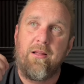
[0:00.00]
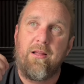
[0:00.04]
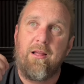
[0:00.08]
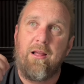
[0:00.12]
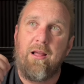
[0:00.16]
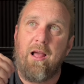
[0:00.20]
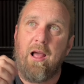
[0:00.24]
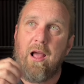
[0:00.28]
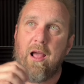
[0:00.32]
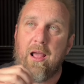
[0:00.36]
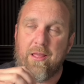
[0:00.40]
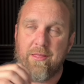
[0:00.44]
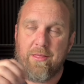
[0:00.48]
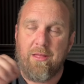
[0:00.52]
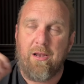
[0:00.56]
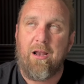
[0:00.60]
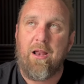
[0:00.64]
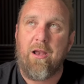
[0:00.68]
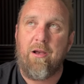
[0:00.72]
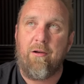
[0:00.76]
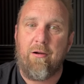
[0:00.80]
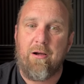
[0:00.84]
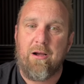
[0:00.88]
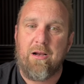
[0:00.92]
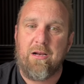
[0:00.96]
in the
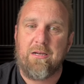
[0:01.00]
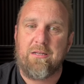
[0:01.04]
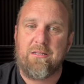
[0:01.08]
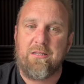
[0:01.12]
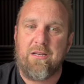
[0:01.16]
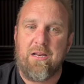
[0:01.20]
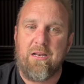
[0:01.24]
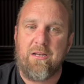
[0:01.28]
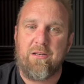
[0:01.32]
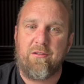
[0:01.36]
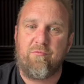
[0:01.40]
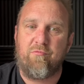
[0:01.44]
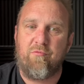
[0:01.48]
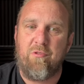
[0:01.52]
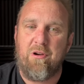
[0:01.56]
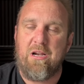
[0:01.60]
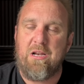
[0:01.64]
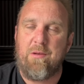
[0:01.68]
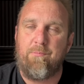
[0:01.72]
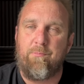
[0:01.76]
lyrics is really